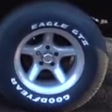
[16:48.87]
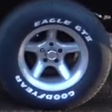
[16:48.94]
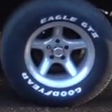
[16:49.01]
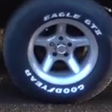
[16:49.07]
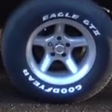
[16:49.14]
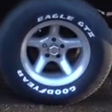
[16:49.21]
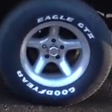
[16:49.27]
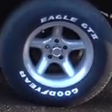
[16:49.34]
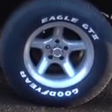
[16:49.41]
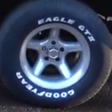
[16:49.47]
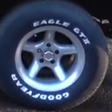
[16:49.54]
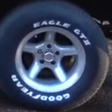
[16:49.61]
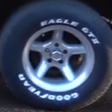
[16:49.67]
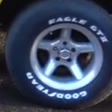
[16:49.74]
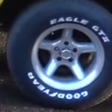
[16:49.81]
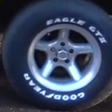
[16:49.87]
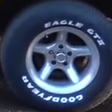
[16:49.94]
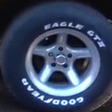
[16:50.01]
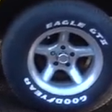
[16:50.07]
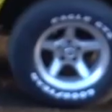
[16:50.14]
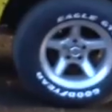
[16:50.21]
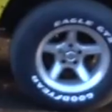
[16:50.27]
cab short bed
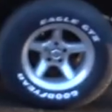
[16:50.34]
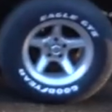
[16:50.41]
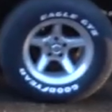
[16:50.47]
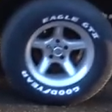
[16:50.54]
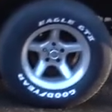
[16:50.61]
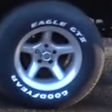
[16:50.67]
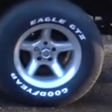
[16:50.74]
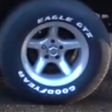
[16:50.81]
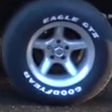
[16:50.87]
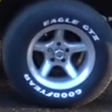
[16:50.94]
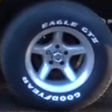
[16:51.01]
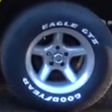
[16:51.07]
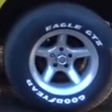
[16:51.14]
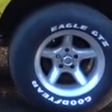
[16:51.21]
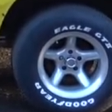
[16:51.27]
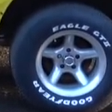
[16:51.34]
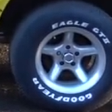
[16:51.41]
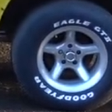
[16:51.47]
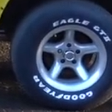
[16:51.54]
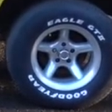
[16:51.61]
look. It's definitely cool.